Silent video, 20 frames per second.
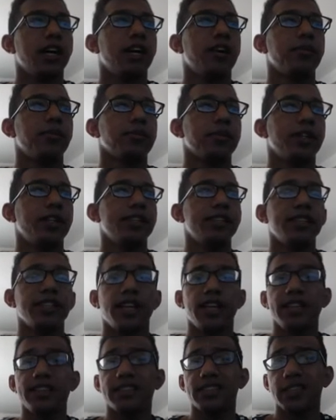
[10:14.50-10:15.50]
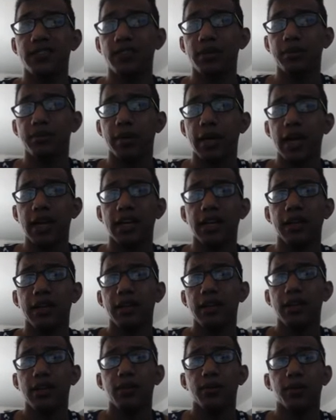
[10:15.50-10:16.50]
he's an 8/7 body,
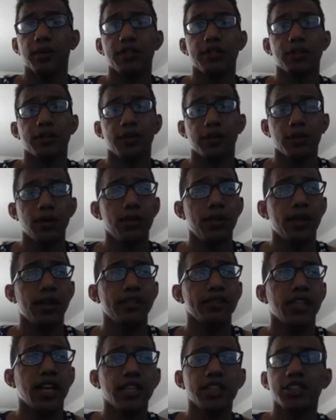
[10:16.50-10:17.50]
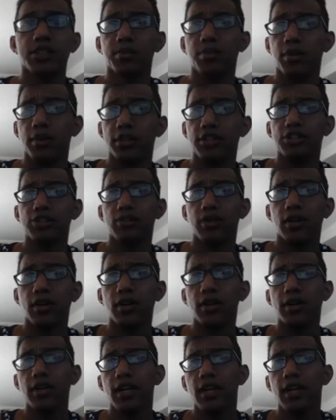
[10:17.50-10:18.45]
which for 3 mana is actually pretty strong.